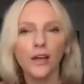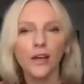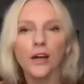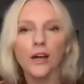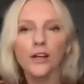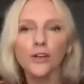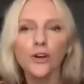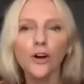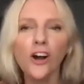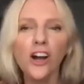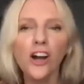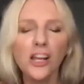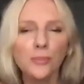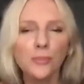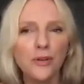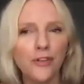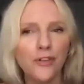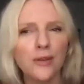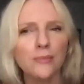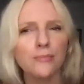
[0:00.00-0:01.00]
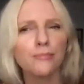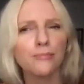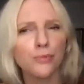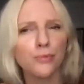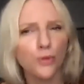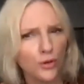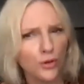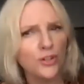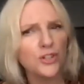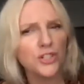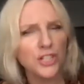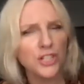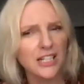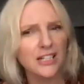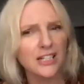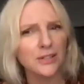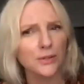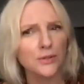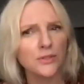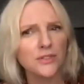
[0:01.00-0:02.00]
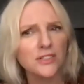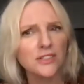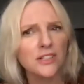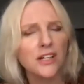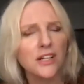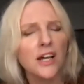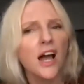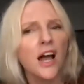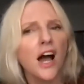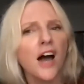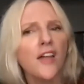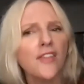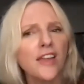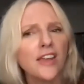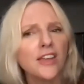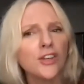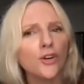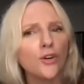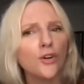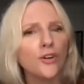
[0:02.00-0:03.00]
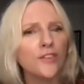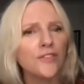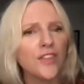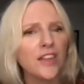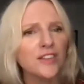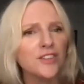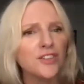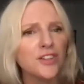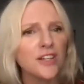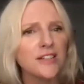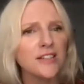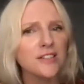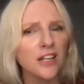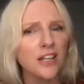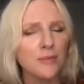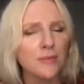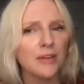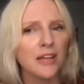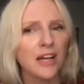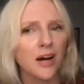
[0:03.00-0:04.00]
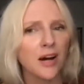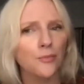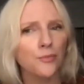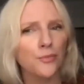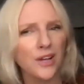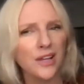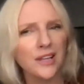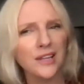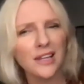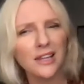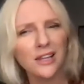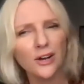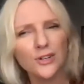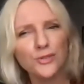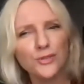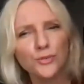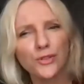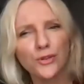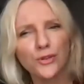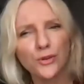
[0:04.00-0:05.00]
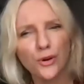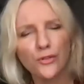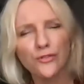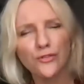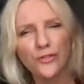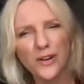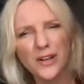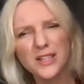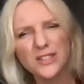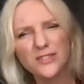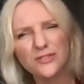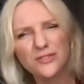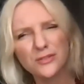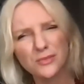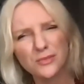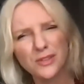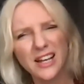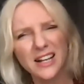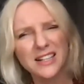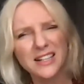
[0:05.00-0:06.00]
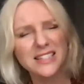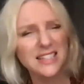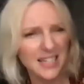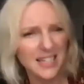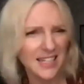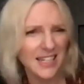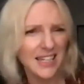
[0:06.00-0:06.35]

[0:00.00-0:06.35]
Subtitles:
You're going to befriend Brooke Shields, and then she's going to become really close with your friends from like Sydney,